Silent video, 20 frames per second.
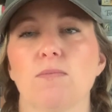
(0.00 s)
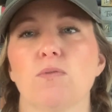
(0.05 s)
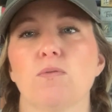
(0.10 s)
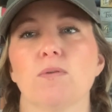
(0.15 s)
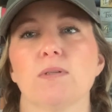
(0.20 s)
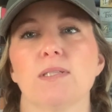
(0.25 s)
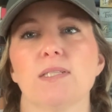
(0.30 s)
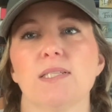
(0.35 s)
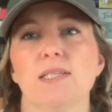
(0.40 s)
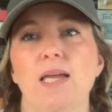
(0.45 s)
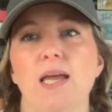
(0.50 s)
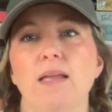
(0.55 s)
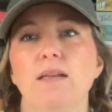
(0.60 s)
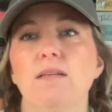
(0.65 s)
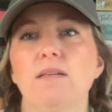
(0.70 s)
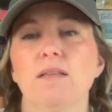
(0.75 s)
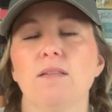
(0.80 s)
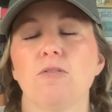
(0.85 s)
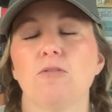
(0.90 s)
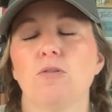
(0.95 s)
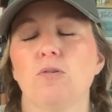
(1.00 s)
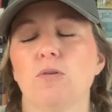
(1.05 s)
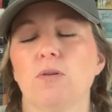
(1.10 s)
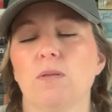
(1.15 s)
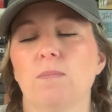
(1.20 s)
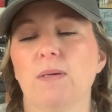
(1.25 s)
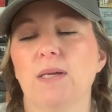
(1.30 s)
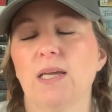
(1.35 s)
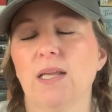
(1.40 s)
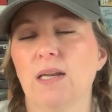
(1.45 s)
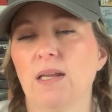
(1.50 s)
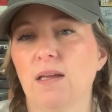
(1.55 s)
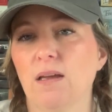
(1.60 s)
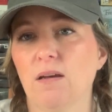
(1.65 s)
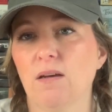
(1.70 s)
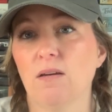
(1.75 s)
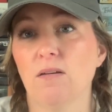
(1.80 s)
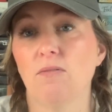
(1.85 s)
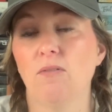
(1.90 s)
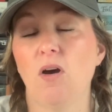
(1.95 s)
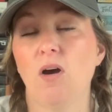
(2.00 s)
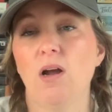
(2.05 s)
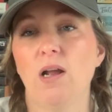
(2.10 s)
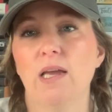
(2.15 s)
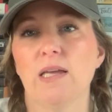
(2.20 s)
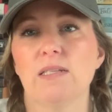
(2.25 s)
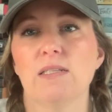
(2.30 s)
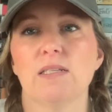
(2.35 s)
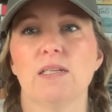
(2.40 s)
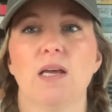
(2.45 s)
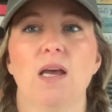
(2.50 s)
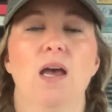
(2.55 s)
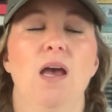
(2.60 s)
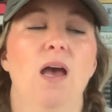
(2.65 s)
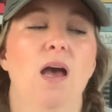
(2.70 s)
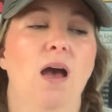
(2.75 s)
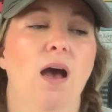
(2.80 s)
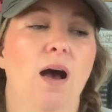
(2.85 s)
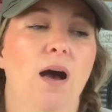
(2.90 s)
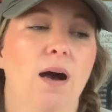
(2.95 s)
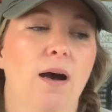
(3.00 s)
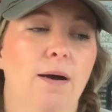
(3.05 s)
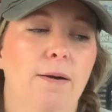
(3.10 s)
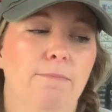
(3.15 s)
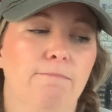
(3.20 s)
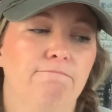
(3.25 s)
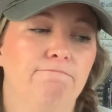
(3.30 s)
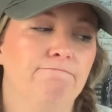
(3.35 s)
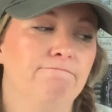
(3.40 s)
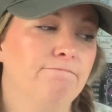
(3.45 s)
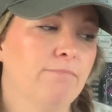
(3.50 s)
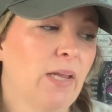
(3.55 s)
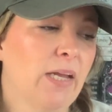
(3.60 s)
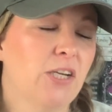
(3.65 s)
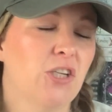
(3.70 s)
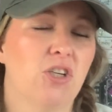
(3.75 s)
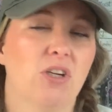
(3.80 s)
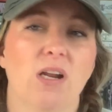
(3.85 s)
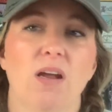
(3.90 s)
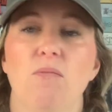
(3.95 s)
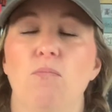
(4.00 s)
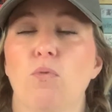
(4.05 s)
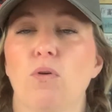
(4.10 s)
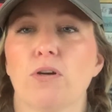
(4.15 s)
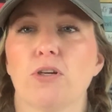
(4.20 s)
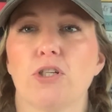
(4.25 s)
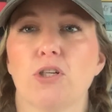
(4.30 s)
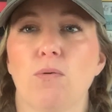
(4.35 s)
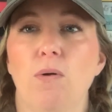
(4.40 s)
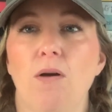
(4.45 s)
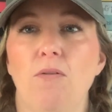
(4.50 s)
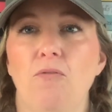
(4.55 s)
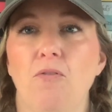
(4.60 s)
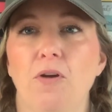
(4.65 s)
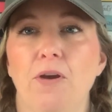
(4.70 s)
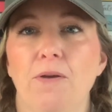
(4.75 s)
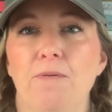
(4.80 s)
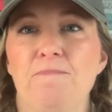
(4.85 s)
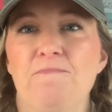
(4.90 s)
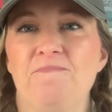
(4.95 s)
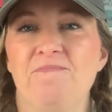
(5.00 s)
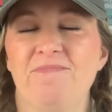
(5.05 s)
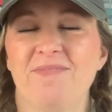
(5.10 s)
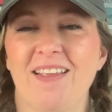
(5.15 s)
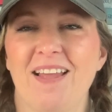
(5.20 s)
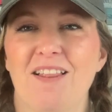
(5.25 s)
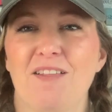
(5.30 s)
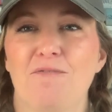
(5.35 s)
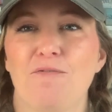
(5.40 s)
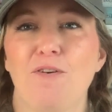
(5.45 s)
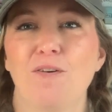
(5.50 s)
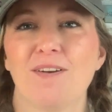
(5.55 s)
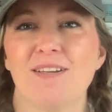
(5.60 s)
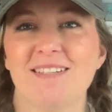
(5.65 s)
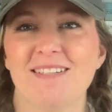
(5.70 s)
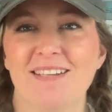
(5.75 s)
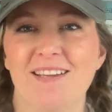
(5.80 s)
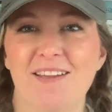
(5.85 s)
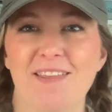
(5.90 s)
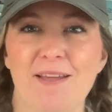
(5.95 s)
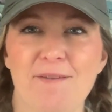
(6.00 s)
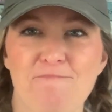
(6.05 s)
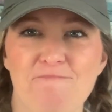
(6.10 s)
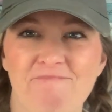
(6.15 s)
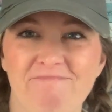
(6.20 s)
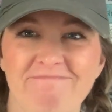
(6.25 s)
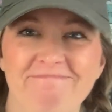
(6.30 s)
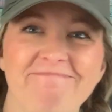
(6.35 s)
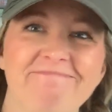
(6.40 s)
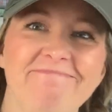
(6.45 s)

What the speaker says: towards the end or the beginning of August. I should have more to show off for you. I look forward to seeing you then.